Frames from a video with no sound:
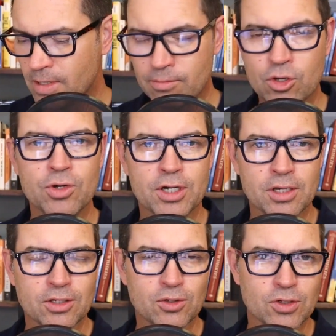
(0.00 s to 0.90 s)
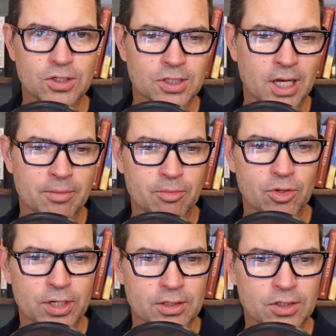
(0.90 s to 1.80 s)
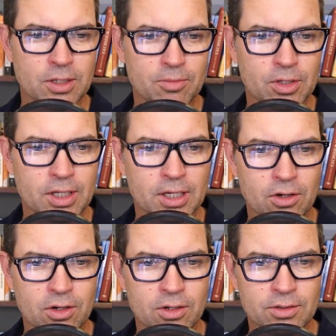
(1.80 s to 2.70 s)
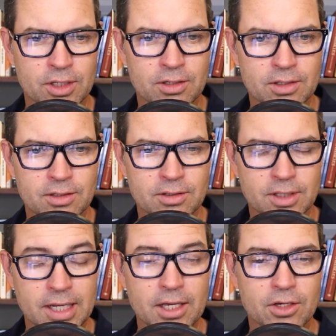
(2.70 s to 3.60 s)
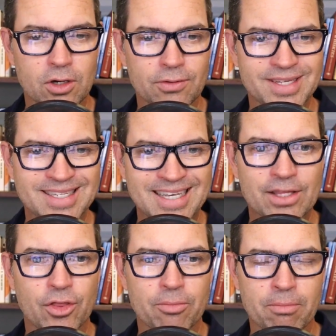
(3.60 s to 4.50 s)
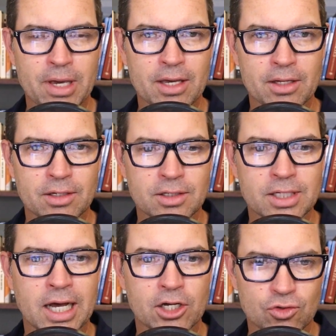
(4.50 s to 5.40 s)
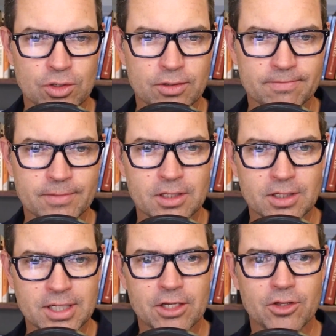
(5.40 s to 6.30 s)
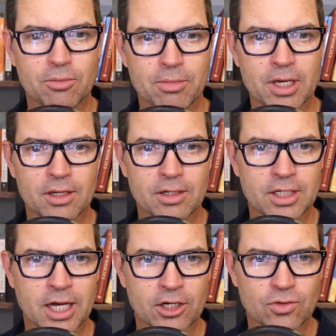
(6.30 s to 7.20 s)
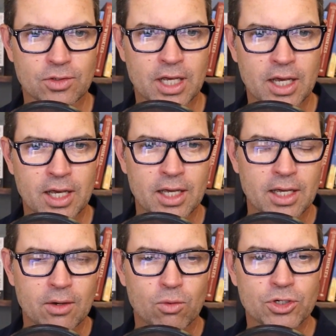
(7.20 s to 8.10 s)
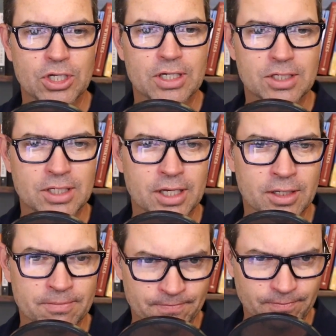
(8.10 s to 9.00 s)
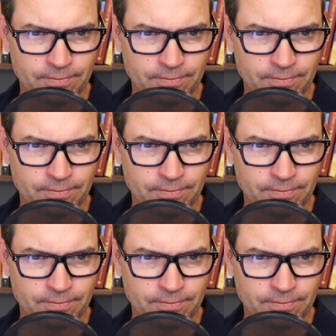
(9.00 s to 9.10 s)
immunity to this zombie plague to something he called the 10th man doctrine. The 10th man doctrine, which he said